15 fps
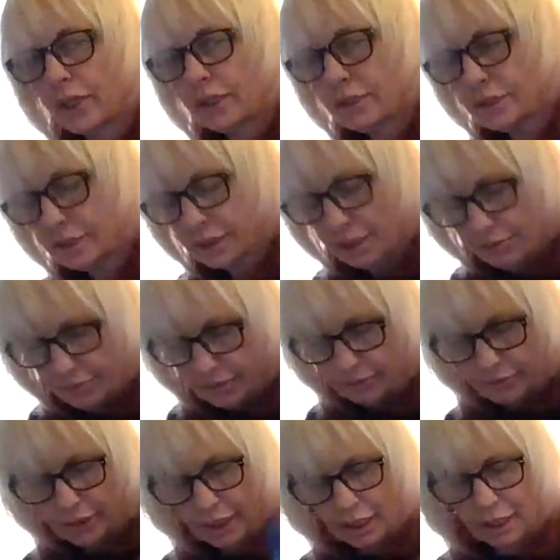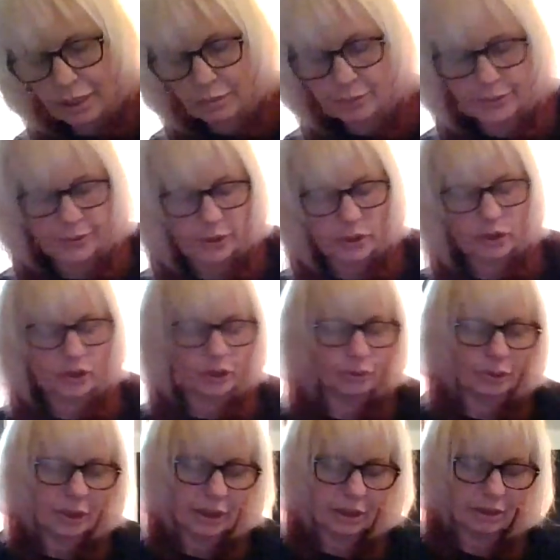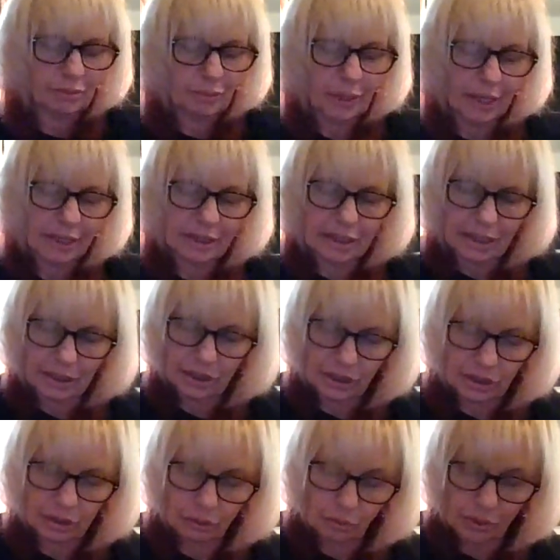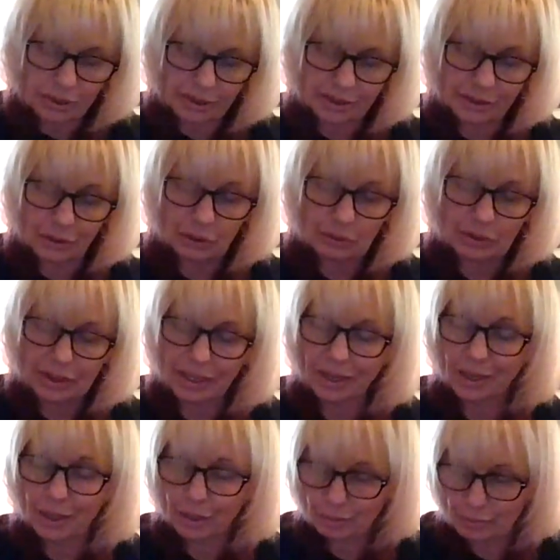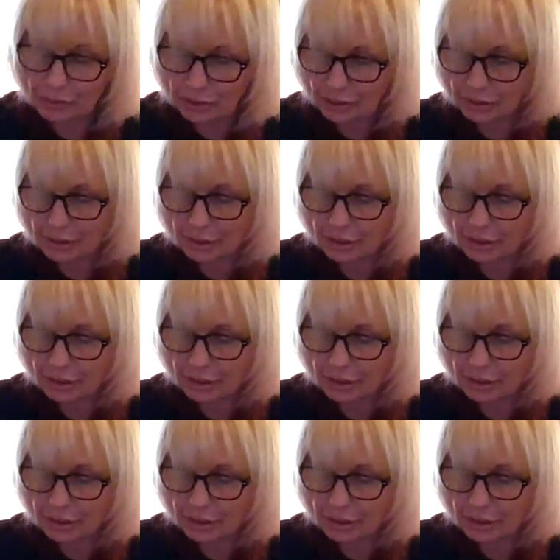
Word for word: Seven of Cups, you need to pay attention to what's in those cups